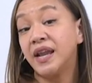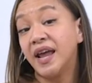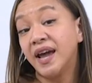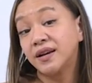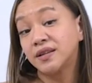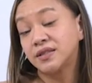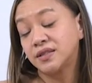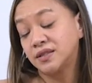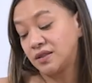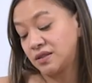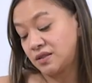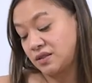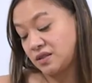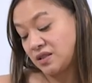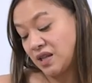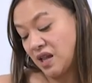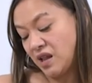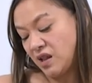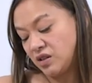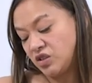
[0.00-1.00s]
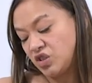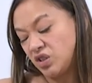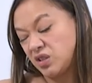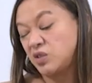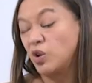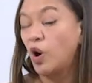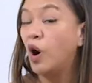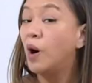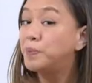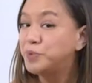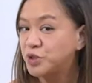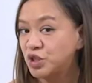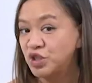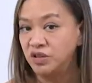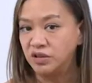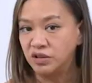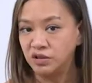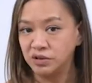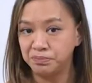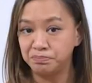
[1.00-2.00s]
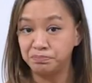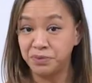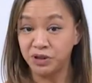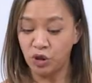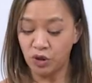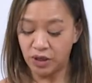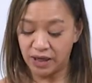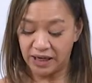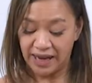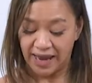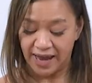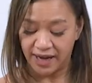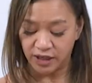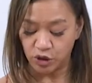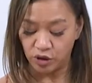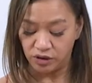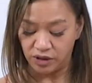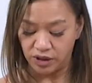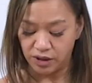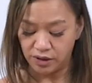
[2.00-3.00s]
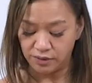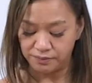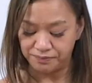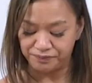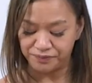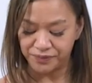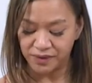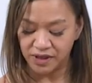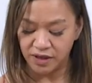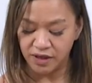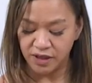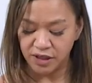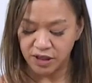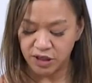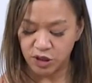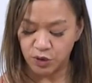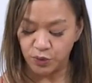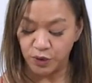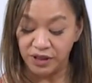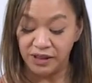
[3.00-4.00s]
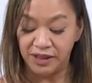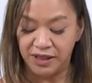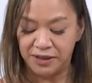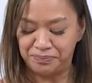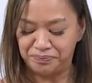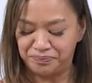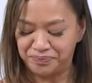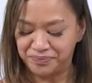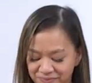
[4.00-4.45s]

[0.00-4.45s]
next stage is optional, but you can actually swirl it.